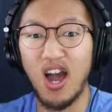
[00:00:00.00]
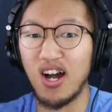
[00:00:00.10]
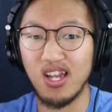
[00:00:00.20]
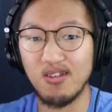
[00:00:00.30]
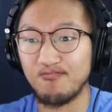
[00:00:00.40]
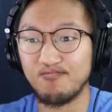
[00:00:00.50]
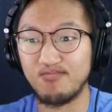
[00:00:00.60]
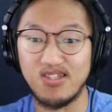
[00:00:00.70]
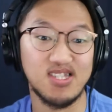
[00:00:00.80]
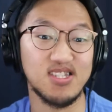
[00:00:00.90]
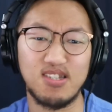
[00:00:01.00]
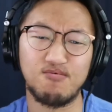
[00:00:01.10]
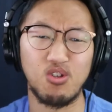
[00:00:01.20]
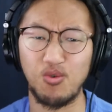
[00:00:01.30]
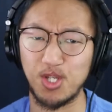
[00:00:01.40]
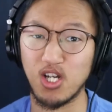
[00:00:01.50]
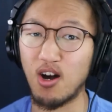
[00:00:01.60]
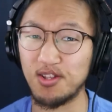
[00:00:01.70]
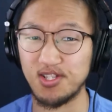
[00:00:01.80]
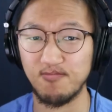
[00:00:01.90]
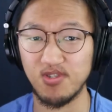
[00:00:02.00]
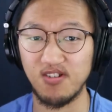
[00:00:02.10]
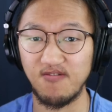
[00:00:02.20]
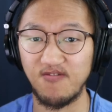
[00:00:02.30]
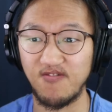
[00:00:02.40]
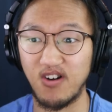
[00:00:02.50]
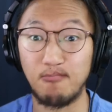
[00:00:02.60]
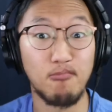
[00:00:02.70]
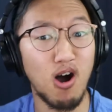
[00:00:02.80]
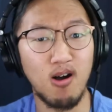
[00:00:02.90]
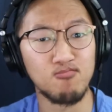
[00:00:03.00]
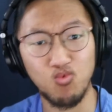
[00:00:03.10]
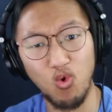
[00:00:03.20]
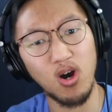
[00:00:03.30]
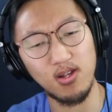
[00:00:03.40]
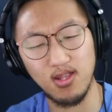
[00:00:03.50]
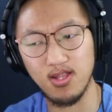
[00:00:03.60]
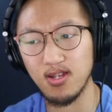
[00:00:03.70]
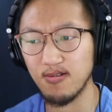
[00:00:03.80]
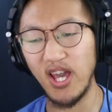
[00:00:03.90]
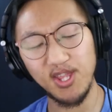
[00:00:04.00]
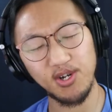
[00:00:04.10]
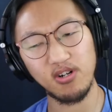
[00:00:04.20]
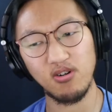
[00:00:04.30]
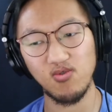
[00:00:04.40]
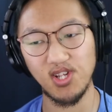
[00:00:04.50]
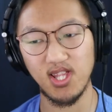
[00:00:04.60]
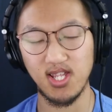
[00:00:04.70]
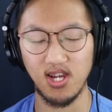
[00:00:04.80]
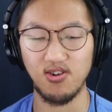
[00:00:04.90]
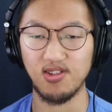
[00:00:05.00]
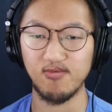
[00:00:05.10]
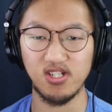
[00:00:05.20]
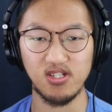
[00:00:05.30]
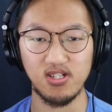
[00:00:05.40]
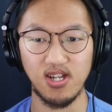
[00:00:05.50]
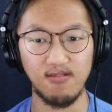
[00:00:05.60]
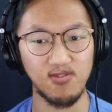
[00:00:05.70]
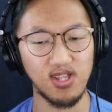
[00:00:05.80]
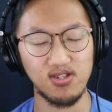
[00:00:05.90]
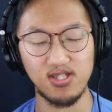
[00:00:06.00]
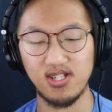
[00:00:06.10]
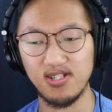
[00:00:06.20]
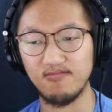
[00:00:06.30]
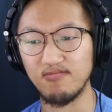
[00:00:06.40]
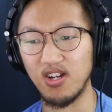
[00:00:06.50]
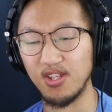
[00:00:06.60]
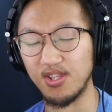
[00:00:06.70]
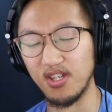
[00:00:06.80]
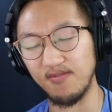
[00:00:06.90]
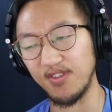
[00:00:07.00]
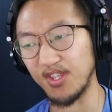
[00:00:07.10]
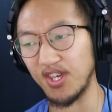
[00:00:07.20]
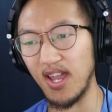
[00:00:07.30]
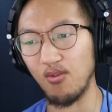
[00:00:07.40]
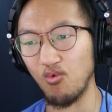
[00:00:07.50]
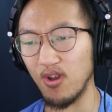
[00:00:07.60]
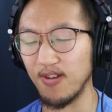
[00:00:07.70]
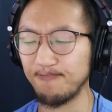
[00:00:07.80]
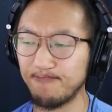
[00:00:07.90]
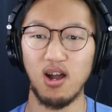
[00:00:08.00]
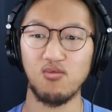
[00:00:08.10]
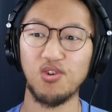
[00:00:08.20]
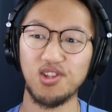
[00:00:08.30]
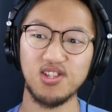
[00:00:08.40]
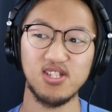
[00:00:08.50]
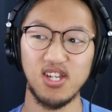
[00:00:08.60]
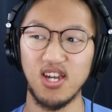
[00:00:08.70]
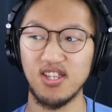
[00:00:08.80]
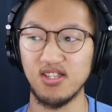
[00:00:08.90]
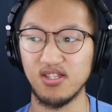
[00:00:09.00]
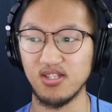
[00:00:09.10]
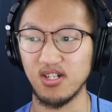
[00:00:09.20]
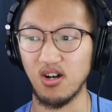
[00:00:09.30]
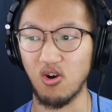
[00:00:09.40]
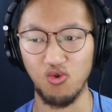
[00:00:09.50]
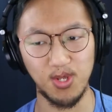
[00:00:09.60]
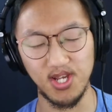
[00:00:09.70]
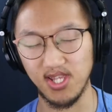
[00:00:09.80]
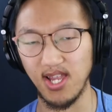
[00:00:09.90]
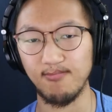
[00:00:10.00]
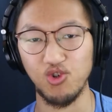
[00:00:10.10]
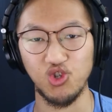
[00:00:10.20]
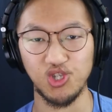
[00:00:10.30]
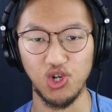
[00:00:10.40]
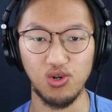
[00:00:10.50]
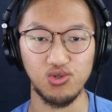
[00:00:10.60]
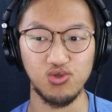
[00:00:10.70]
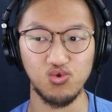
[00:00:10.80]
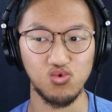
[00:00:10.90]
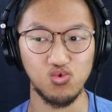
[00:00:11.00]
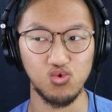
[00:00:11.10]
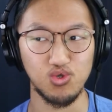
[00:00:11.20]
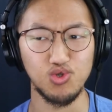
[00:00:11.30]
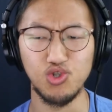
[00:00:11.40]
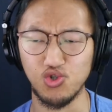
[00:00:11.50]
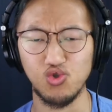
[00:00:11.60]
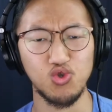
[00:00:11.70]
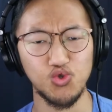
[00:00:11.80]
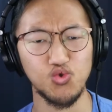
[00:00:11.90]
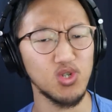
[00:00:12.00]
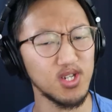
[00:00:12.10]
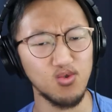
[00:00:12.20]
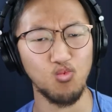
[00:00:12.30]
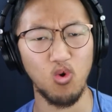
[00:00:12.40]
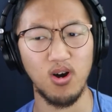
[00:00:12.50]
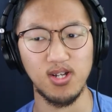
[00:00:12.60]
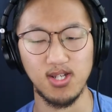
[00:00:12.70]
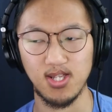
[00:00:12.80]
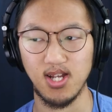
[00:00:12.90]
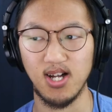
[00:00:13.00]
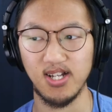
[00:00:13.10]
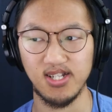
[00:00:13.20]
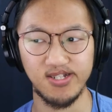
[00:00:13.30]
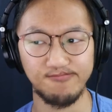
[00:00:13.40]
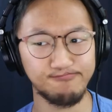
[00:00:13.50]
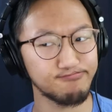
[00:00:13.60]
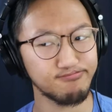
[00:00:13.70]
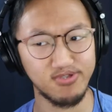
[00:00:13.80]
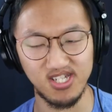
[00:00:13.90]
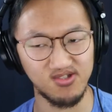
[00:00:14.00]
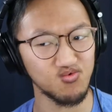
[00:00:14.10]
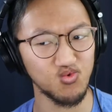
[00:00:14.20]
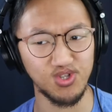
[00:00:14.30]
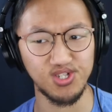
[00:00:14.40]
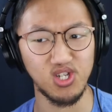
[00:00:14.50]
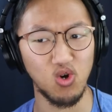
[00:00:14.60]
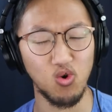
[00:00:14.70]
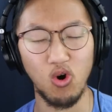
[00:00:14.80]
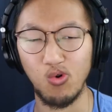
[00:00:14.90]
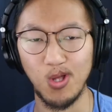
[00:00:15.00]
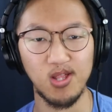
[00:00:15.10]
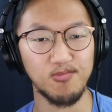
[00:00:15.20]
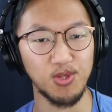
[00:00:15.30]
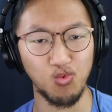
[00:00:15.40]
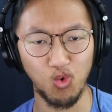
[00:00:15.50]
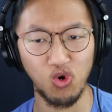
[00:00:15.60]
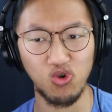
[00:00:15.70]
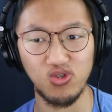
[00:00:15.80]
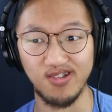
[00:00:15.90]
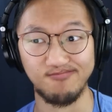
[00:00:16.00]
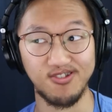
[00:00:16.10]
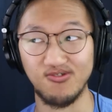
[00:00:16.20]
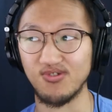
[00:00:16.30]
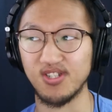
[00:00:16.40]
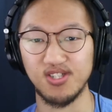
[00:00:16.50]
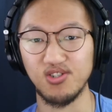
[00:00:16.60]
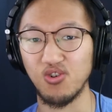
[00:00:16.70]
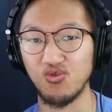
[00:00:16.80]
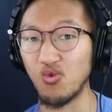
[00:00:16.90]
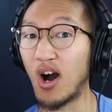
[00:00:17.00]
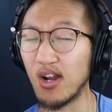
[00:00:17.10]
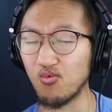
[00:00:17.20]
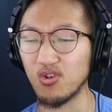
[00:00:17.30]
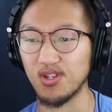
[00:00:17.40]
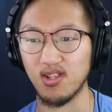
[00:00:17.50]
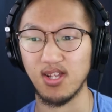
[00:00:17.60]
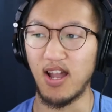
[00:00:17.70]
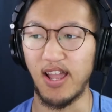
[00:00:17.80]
I didn't even know what the concept of a mom was. That thought always scares me every single time I think of it that way. I wasn't an already established adult who knew who he was. I didn't really know a whole lot about the world. I certainly didn't know who I was.